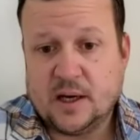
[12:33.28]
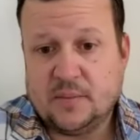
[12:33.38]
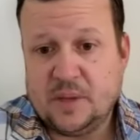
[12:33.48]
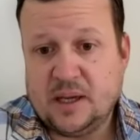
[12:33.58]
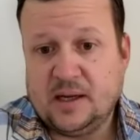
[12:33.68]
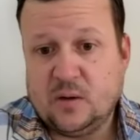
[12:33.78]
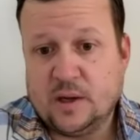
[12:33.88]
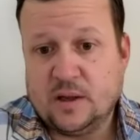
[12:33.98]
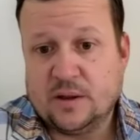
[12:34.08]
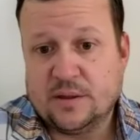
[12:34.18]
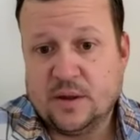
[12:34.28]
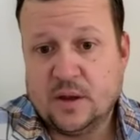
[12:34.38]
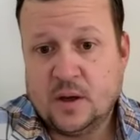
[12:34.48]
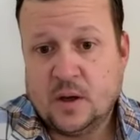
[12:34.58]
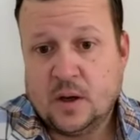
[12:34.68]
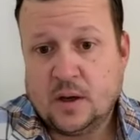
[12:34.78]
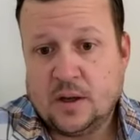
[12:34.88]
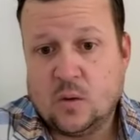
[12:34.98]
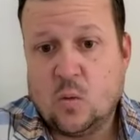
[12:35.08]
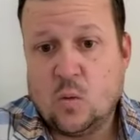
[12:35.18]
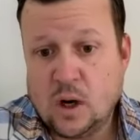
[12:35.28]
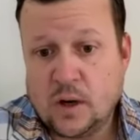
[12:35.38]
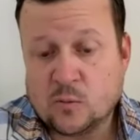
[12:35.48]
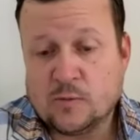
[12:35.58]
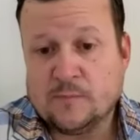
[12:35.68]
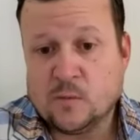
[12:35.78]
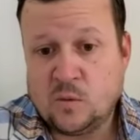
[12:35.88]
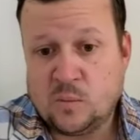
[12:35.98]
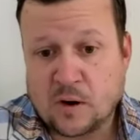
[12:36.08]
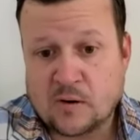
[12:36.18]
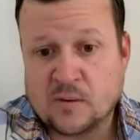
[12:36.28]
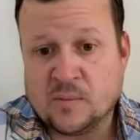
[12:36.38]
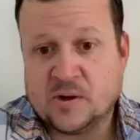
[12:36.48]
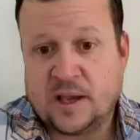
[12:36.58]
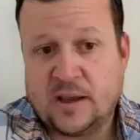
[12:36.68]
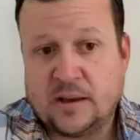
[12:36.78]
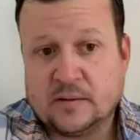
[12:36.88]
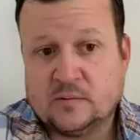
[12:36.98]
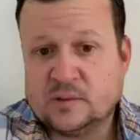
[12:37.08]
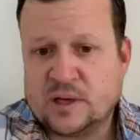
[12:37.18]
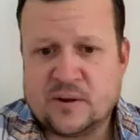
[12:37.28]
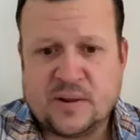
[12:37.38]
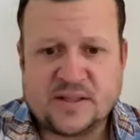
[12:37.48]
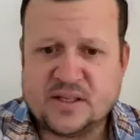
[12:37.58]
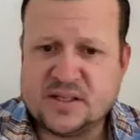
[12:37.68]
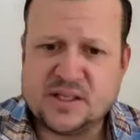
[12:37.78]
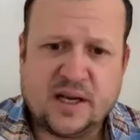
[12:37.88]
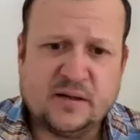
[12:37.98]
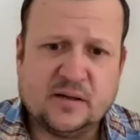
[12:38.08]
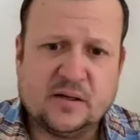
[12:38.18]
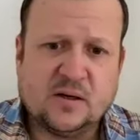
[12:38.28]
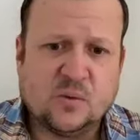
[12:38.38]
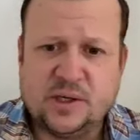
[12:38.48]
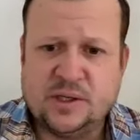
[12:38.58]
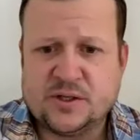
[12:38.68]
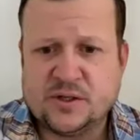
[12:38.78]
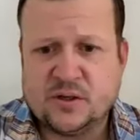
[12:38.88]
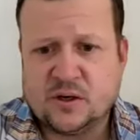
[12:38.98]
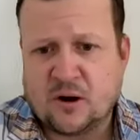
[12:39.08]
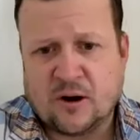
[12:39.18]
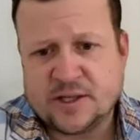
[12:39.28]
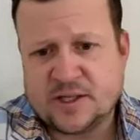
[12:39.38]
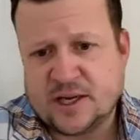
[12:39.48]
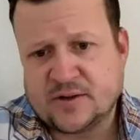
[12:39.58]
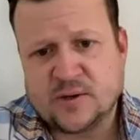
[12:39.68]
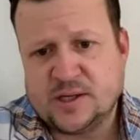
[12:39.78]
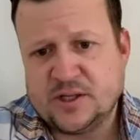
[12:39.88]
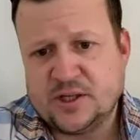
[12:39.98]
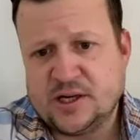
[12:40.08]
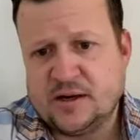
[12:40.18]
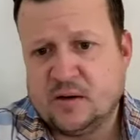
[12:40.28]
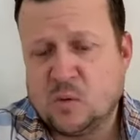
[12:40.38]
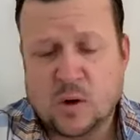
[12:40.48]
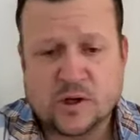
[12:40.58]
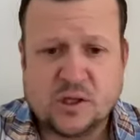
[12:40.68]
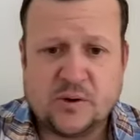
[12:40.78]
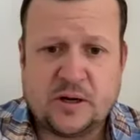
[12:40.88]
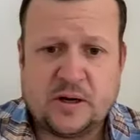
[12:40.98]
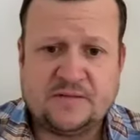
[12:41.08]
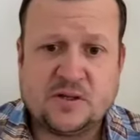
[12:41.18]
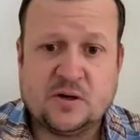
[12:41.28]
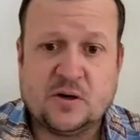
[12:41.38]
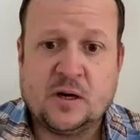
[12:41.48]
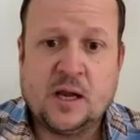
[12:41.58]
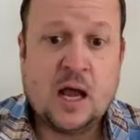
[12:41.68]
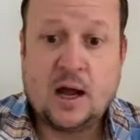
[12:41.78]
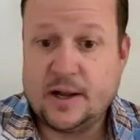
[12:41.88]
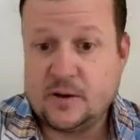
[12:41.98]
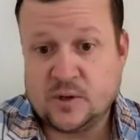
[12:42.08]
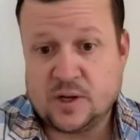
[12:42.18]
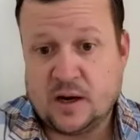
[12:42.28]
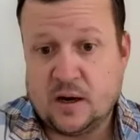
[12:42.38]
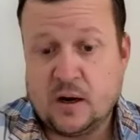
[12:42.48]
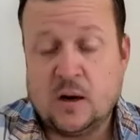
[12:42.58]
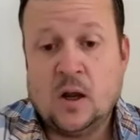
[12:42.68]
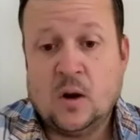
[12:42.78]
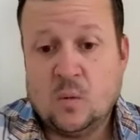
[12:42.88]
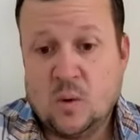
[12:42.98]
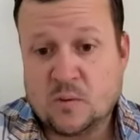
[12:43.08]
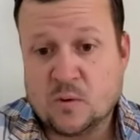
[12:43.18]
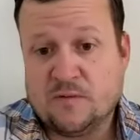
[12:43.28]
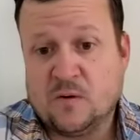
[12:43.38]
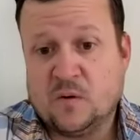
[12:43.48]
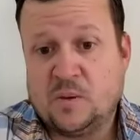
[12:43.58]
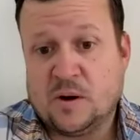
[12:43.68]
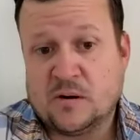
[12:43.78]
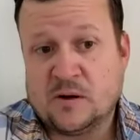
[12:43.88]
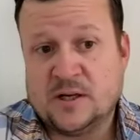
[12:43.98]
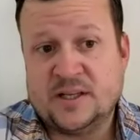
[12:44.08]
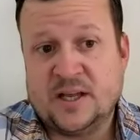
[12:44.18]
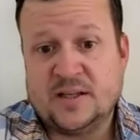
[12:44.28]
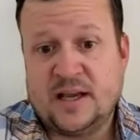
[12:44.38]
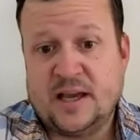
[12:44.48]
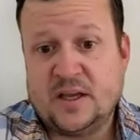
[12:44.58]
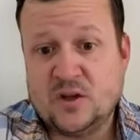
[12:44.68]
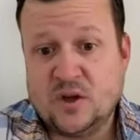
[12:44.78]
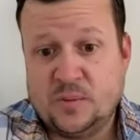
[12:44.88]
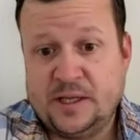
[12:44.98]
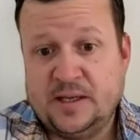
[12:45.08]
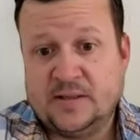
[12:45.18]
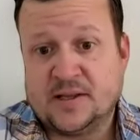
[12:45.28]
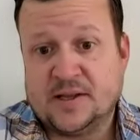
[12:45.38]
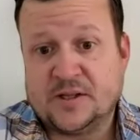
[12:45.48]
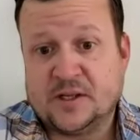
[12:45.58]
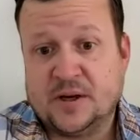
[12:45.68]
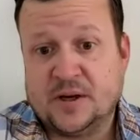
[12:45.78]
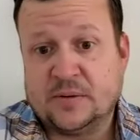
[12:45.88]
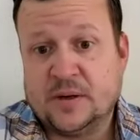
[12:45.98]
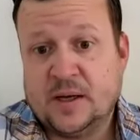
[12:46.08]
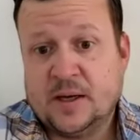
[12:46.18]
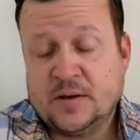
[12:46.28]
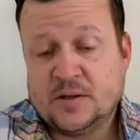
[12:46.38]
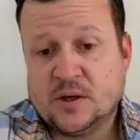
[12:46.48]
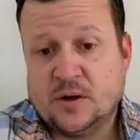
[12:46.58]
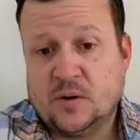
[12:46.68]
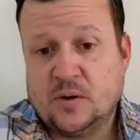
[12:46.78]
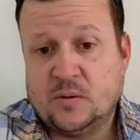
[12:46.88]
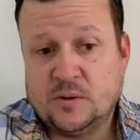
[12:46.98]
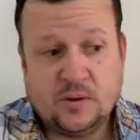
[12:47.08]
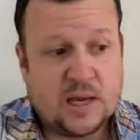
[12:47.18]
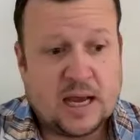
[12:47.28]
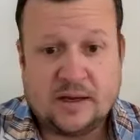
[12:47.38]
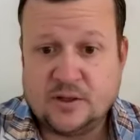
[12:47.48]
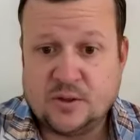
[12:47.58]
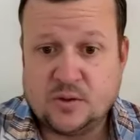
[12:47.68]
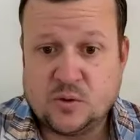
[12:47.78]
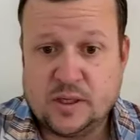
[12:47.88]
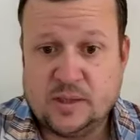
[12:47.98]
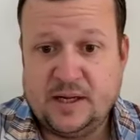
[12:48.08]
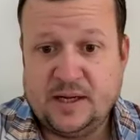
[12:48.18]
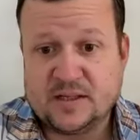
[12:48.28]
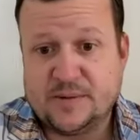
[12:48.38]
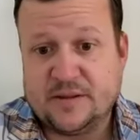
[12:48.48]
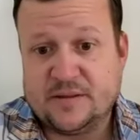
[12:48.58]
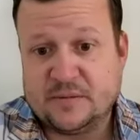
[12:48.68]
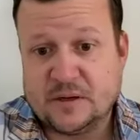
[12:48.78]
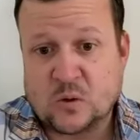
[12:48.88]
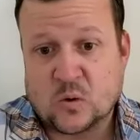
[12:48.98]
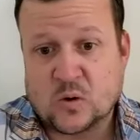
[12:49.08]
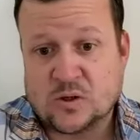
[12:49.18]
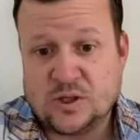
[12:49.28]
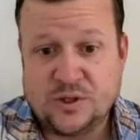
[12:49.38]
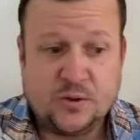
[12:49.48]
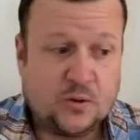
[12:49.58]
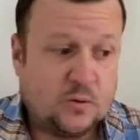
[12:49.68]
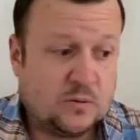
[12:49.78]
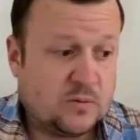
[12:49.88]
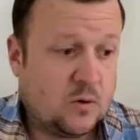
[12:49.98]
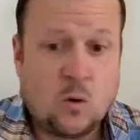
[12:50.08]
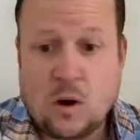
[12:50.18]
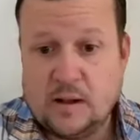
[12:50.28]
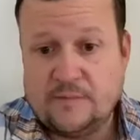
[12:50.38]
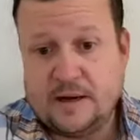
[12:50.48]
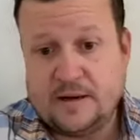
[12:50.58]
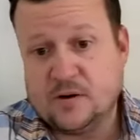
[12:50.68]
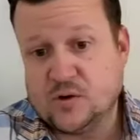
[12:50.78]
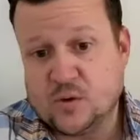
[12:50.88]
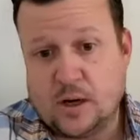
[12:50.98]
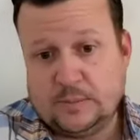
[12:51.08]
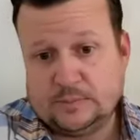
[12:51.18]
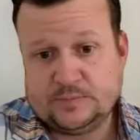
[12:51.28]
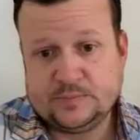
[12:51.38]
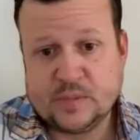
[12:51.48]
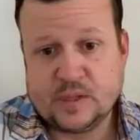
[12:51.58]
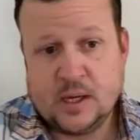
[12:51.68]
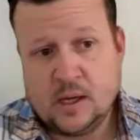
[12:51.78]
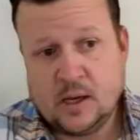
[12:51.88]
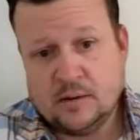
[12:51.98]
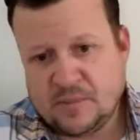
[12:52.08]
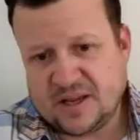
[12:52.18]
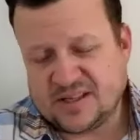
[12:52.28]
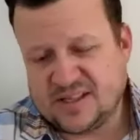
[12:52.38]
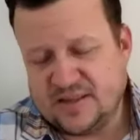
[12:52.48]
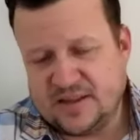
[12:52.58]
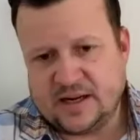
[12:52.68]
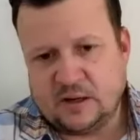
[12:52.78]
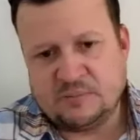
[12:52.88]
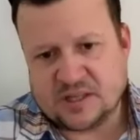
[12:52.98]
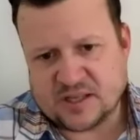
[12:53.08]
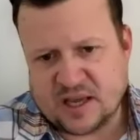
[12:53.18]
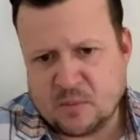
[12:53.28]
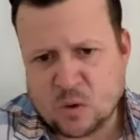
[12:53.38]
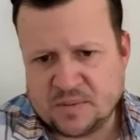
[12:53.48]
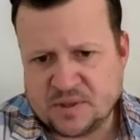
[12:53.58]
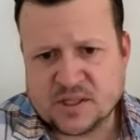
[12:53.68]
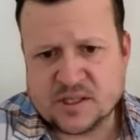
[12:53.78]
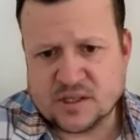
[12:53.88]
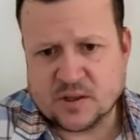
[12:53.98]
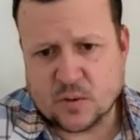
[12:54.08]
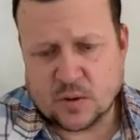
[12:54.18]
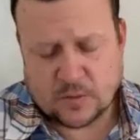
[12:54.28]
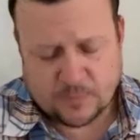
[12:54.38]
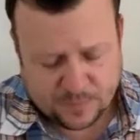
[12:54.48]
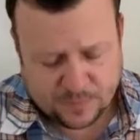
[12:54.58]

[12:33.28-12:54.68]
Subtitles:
meeting with one referral partner per day, whether that's a designer, a realtor, an architect, or an engineer, a mortgage loan officer. I don't care. One referral partner a day. Nobody eats lunch alone. So you got to do 20 meetings a month in order to qualify for your draw, because then that helps us get more business in the door.